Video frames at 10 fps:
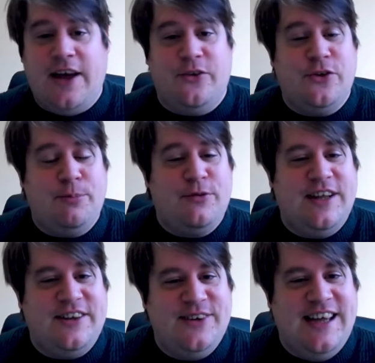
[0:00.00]
on top
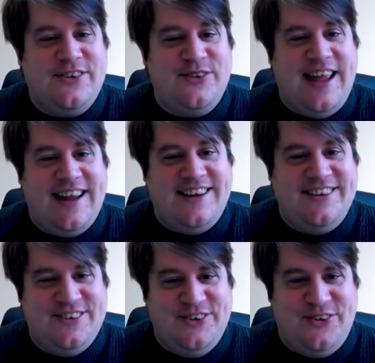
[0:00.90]
of that, you get to hack
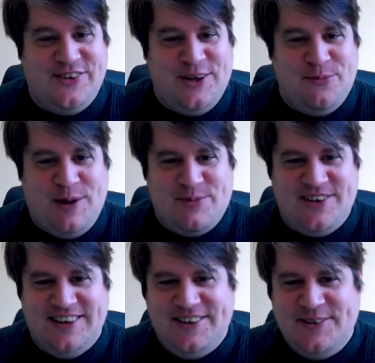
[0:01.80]
the Nottingham website.